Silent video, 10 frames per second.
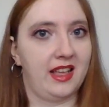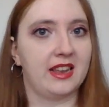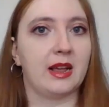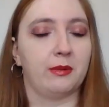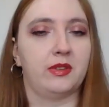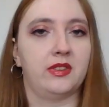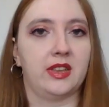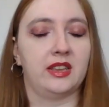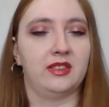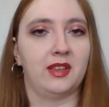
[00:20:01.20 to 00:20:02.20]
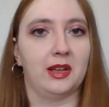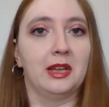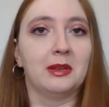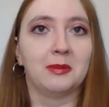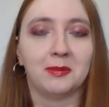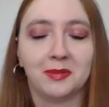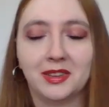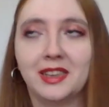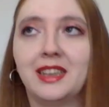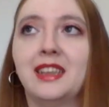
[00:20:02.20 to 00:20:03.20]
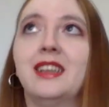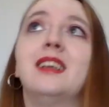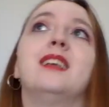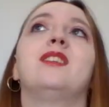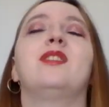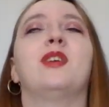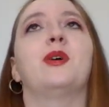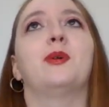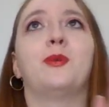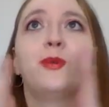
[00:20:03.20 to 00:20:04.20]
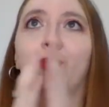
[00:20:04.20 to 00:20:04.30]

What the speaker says: and that was the second time. So,